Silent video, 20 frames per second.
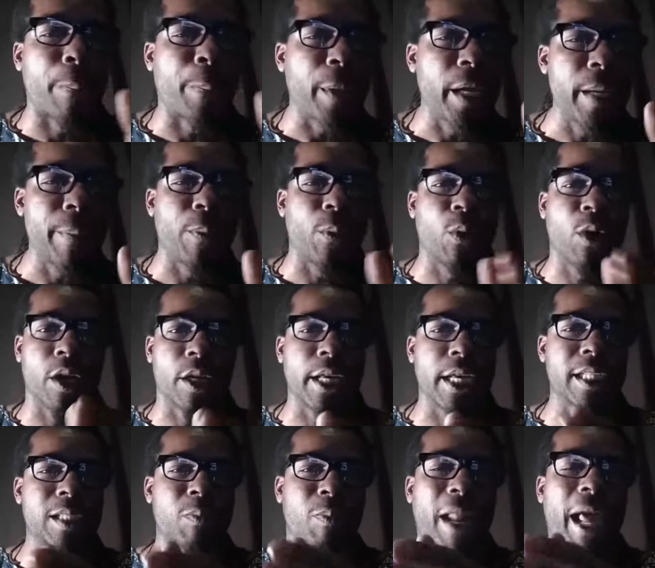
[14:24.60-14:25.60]
people
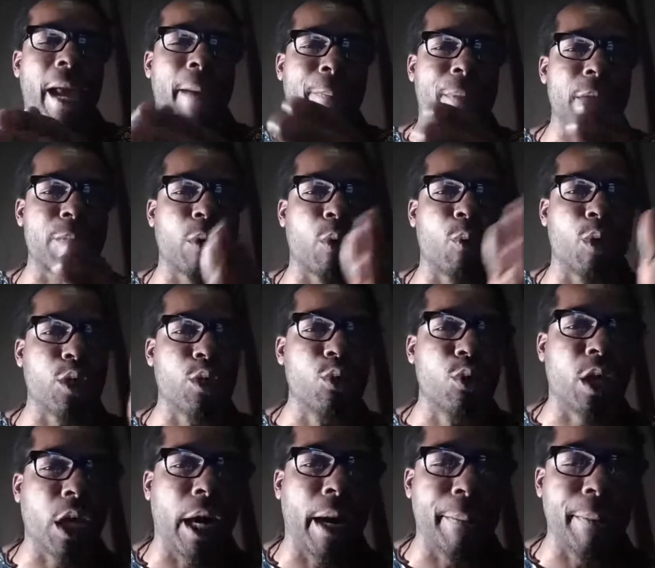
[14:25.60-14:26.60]
against black people. When you
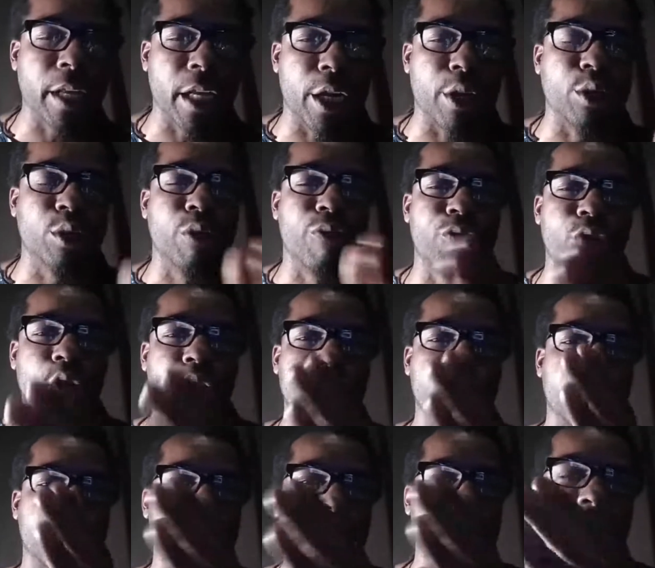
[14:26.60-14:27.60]
come here, you're
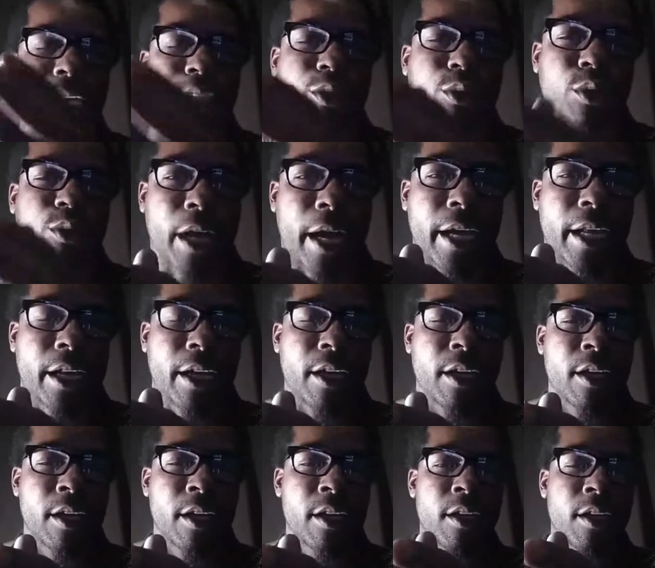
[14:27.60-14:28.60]
fully indoctrinated
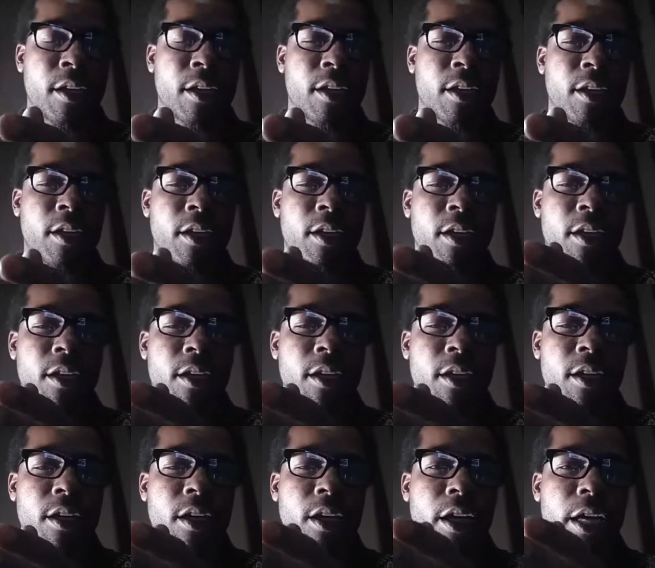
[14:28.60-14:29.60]

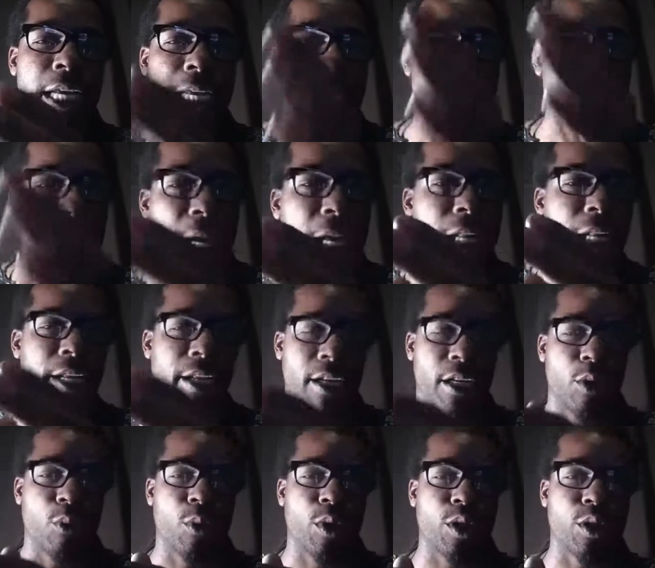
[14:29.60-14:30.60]

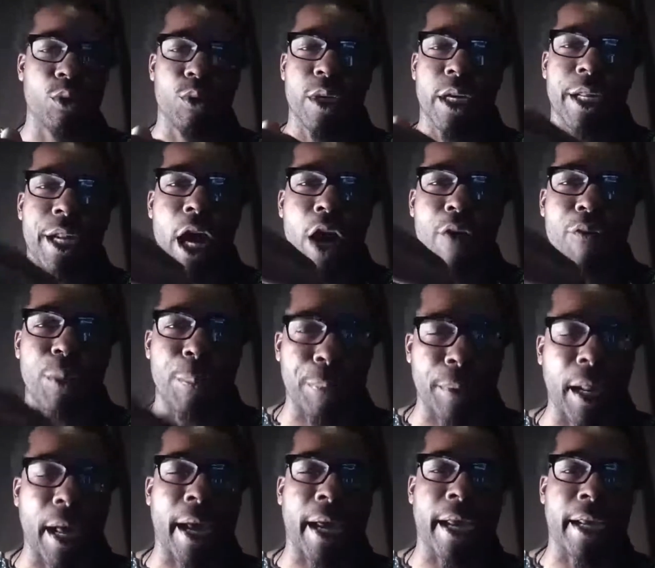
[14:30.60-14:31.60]
immediately when you get off the
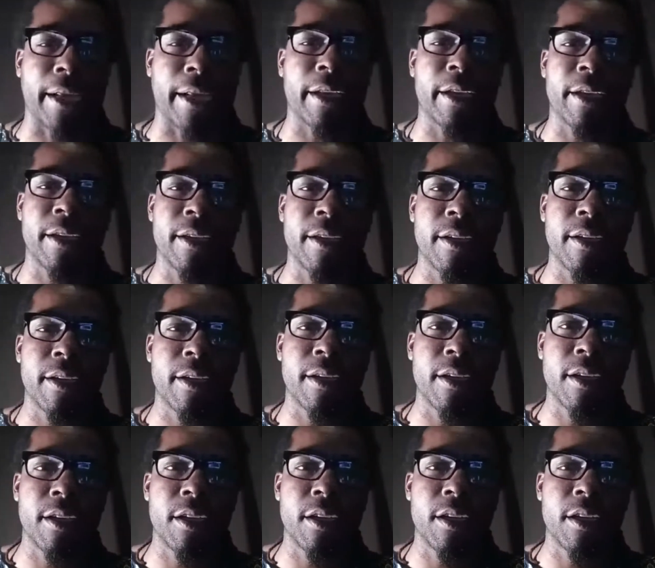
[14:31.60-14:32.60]
plane
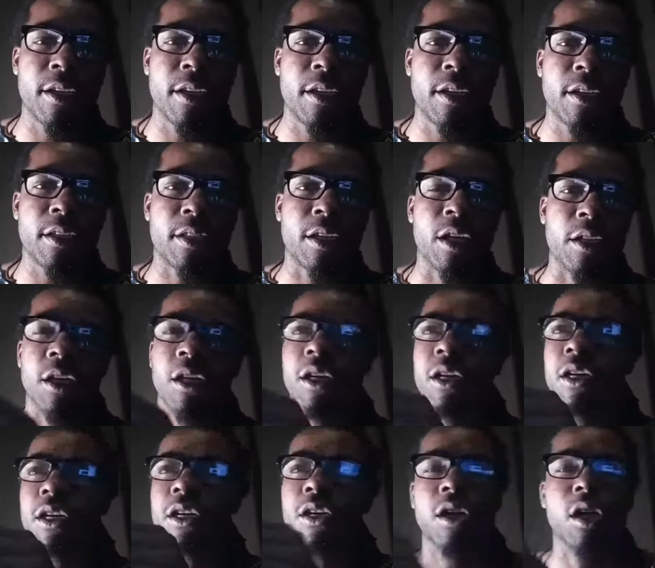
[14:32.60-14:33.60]
to
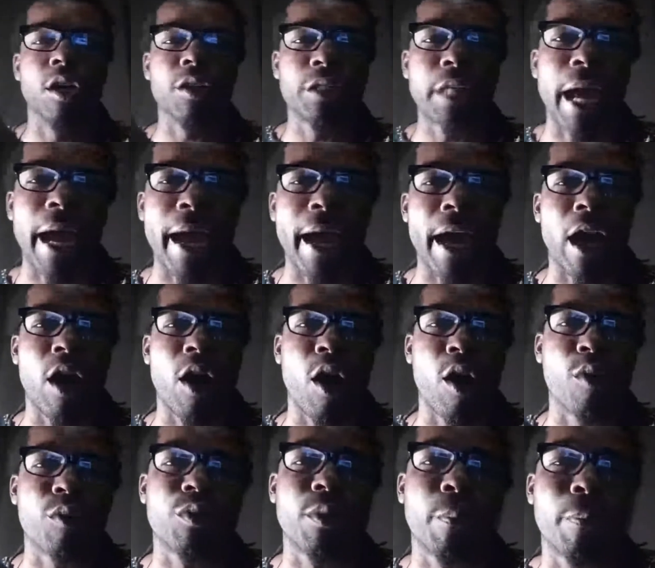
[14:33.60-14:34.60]
look down on the